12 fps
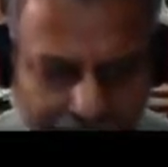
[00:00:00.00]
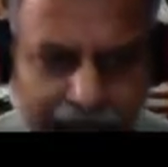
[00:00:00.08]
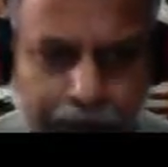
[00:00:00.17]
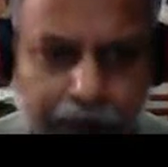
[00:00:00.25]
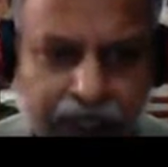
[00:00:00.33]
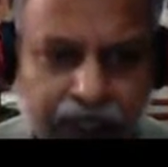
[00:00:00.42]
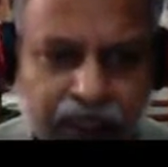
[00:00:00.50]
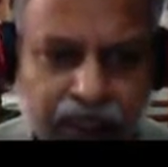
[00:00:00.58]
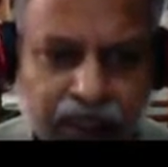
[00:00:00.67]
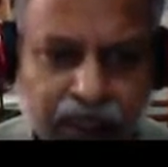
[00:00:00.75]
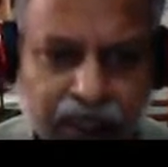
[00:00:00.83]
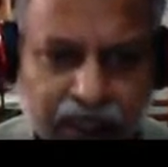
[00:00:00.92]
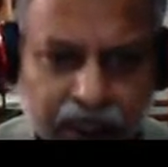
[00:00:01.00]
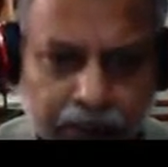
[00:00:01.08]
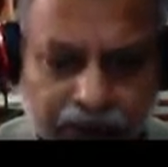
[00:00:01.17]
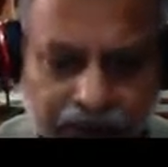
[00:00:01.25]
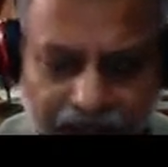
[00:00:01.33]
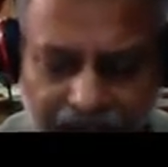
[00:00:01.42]
type and digital
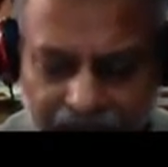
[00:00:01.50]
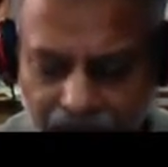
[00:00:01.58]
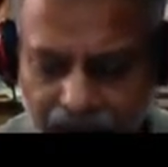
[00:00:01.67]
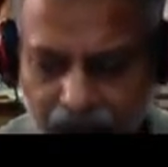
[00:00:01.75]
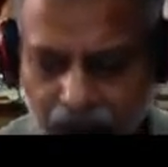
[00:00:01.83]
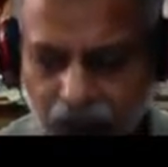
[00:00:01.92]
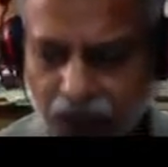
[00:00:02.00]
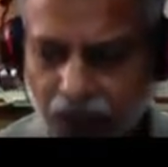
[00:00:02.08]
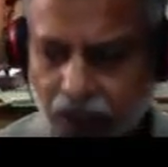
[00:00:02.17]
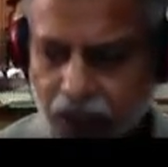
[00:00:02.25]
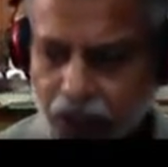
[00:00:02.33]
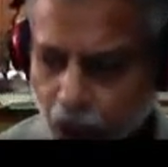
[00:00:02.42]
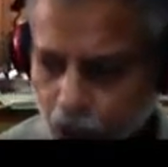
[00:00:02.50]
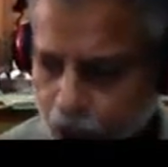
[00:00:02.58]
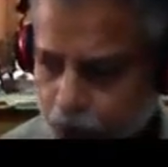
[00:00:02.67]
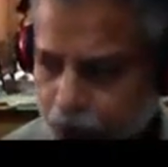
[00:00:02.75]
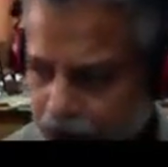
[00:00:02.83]
type, the way in which the output